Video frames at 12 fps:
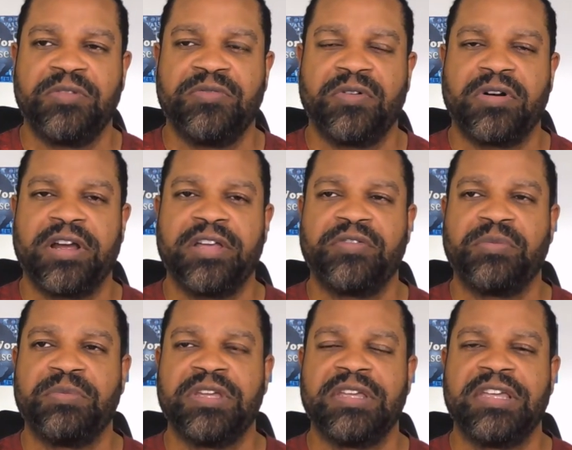before I
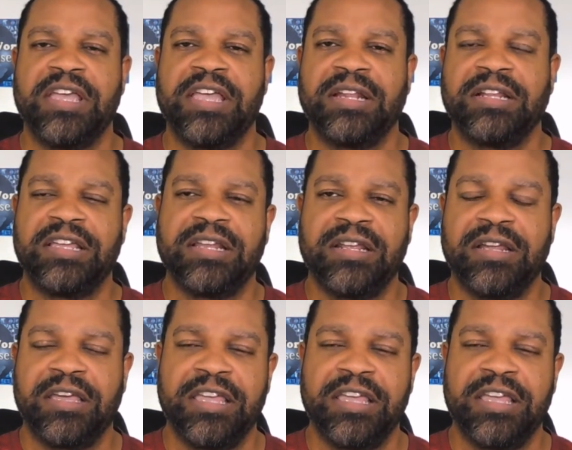even begin getting